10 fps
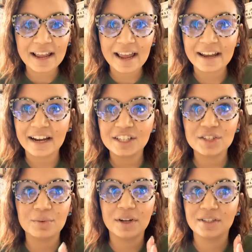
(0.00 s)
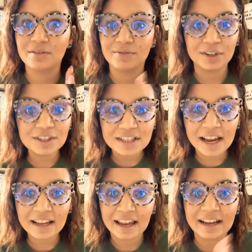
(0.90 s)
And I just want to first say,
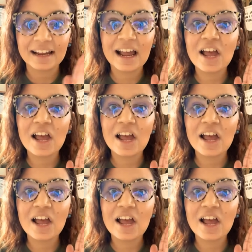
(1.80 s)
like,